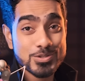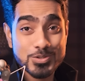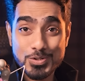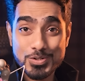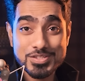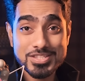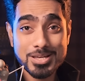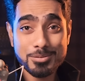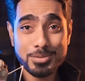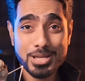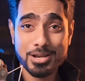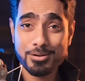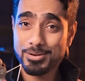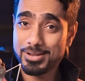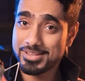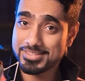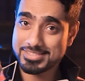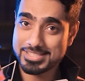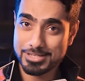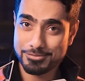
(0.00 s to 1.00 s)
So in some
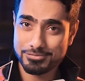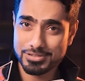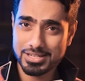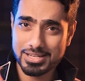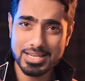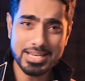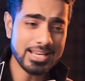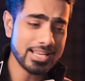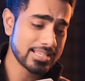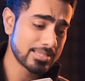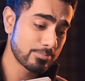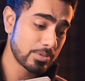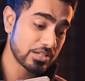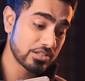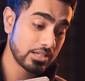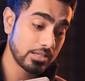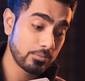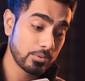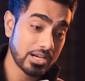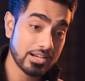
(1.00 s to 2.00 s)
areas definitely,
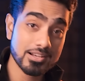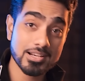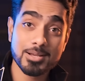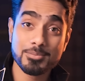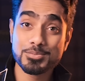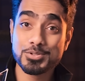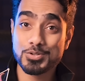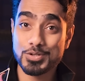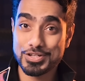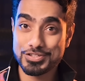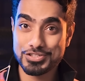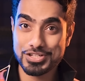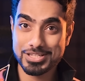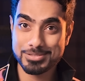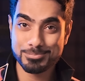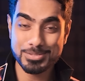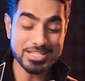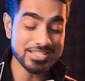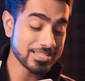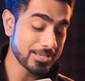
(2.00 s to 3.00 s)
especially when it comes to
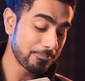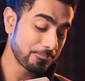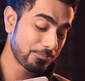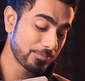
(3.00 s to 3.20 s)
adjustments,